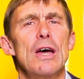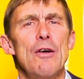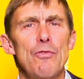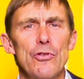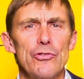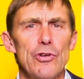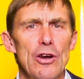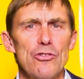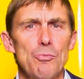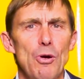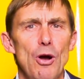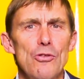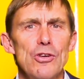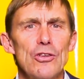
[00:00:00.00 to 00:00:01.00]
infrastructure
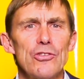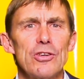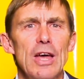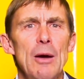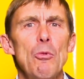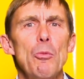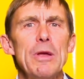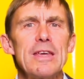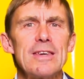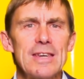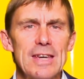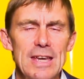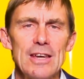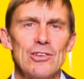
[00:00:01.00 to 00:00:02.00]
projects and will be
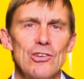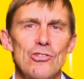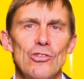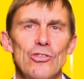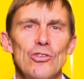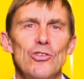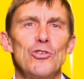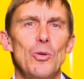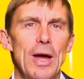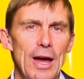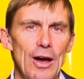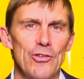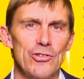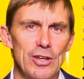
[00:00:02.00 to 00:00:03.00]
key additions to
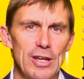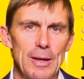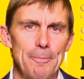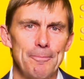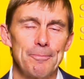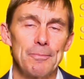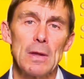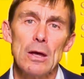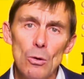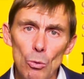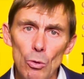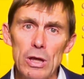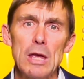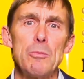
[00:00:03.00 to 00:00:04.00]
our city.
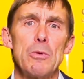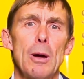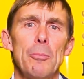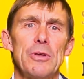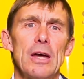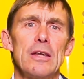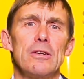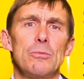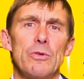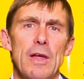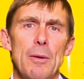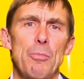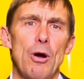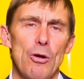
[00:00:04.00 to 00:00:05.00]
We'll keep you updated with
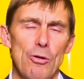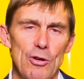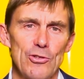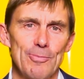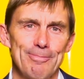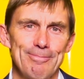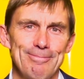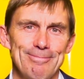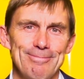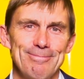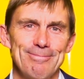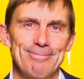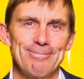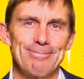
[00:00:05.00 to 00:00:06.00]
that progress.
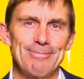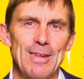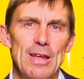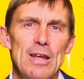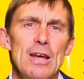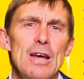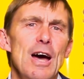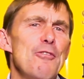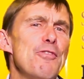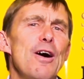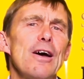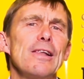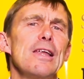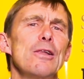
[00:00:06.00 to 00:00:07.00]
And
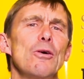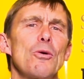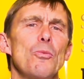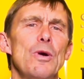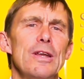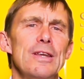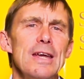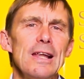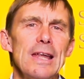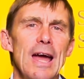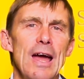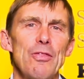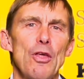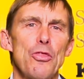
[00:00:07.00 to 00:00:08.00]
finally, look, we're
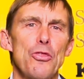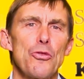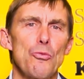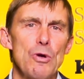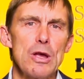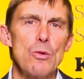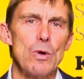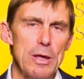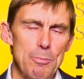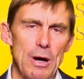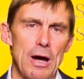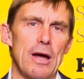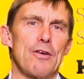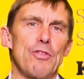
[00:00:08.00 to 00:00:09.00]
nearly at the 3-week
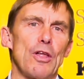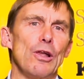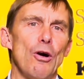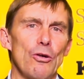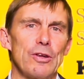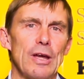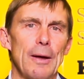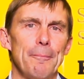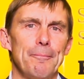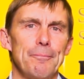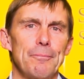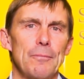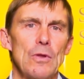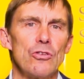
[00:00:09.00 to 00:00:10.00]
mark of the lockdown.
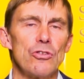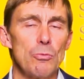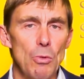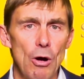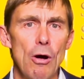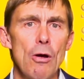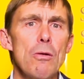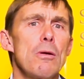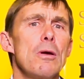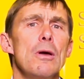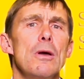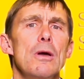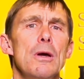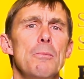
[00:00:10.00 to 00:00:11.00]
Tomorrow,
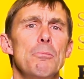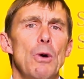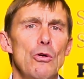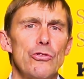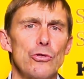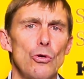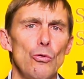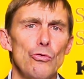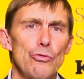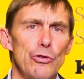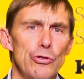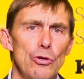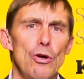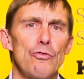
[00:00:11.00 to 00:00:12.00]
most schools
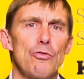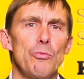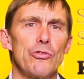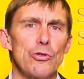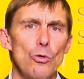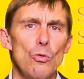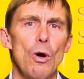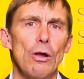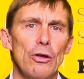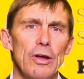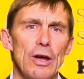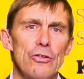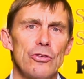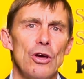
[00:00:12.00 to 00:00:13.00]
return from school
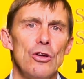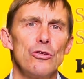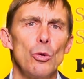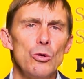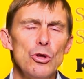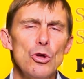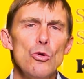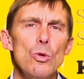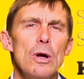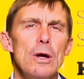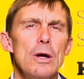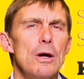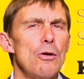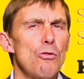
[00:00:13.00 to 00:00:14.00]
holidays to a new
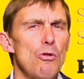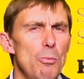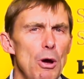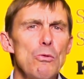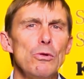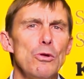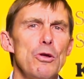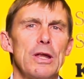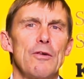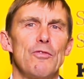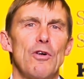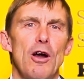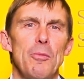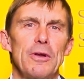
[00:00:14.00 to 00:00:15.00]
remote learning
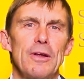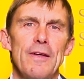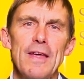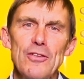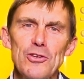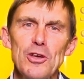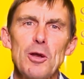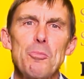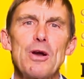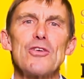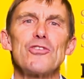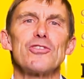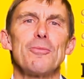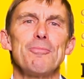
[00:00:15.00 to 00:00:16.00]
environment, and that's going to
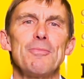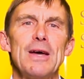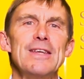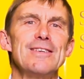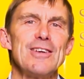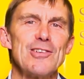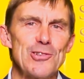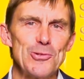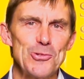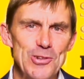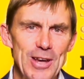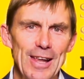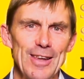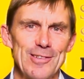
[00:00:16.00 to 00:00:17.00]
bring some additional
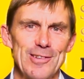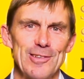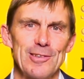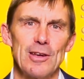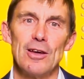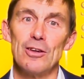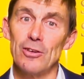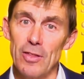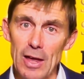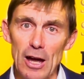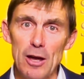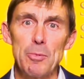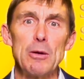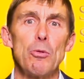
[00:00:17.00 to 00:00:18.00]
challenges to the
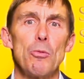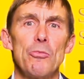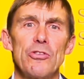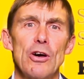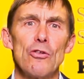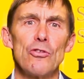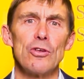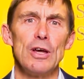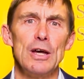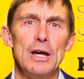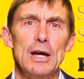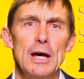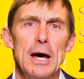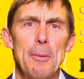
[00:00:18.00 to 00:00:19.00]
young people themselves,
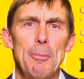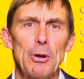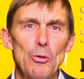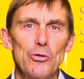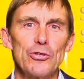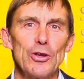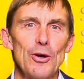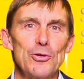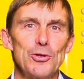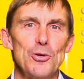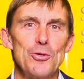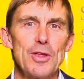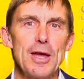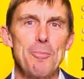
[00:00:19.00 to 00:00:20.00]
but also
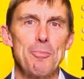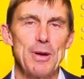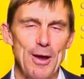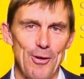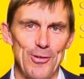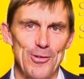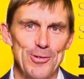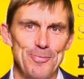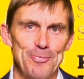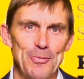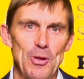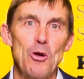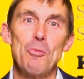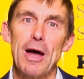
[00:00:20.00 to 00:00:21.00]
to their parents,
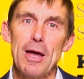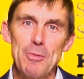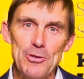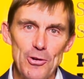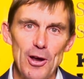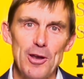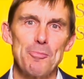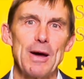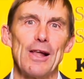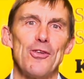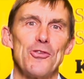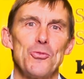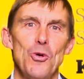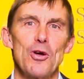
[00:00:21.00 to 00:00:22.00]
who may be trying to
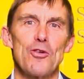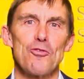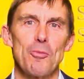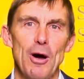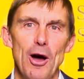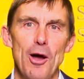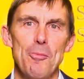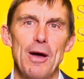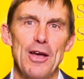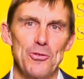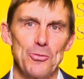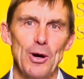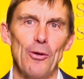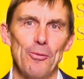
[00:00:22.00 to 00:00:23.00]
balance working from home
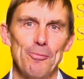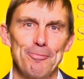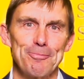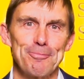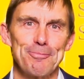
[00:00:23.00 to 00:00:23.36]
as well.